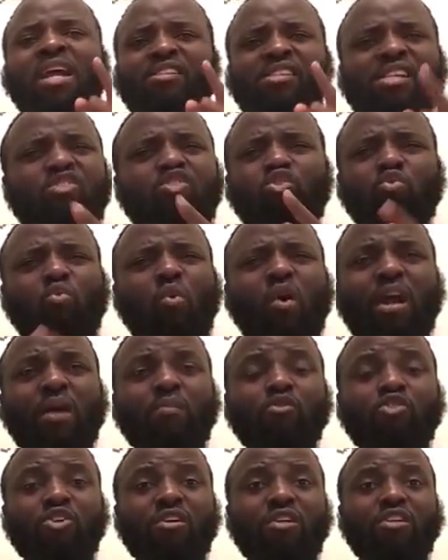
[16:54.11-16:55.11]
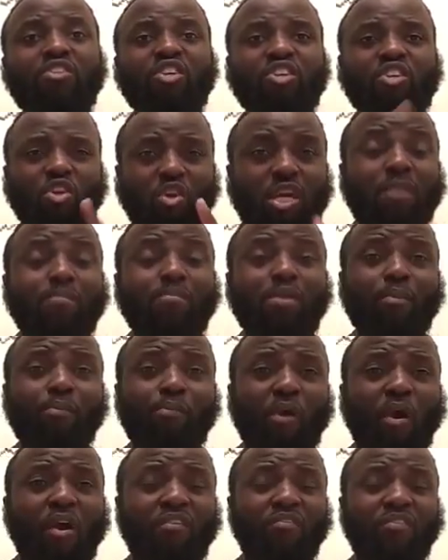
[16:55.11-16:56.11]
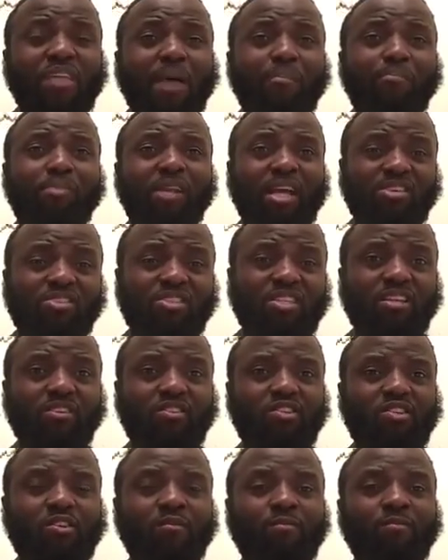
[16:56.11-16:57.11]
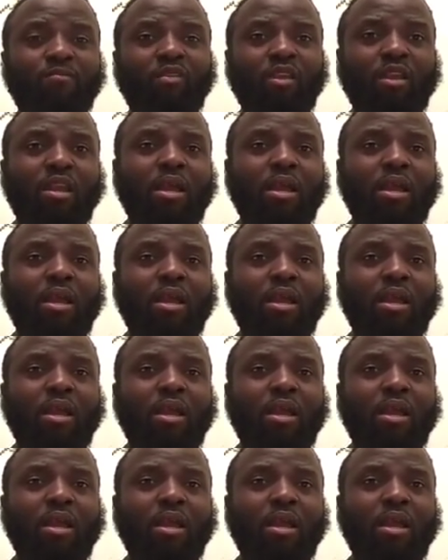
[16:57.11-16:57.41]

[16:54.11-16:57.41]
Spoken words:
This is what I'm trying to say. You can be a part of that blessing too.